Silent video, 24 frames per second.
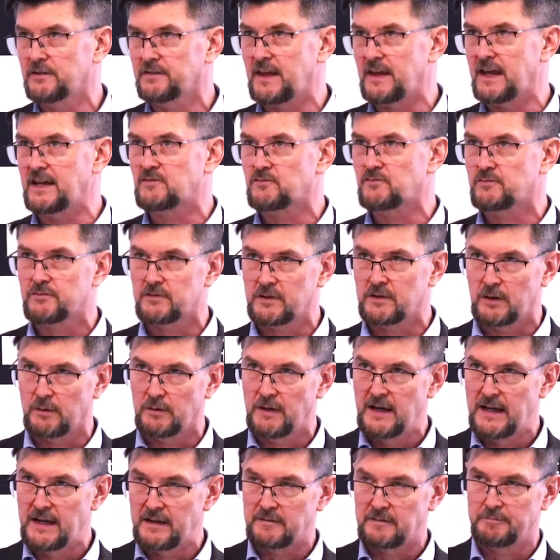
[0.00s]
They
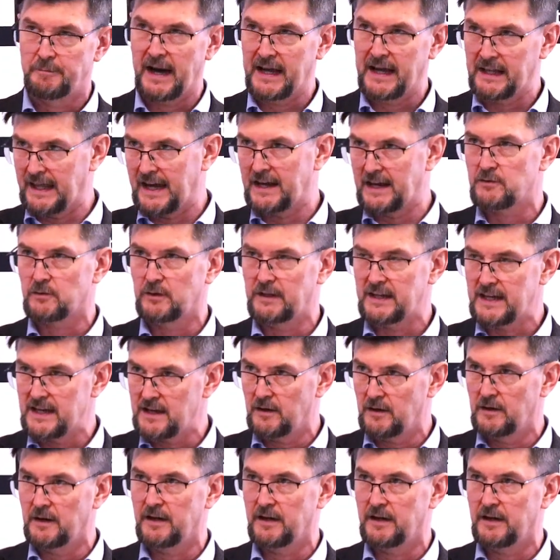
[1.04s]
bilaterally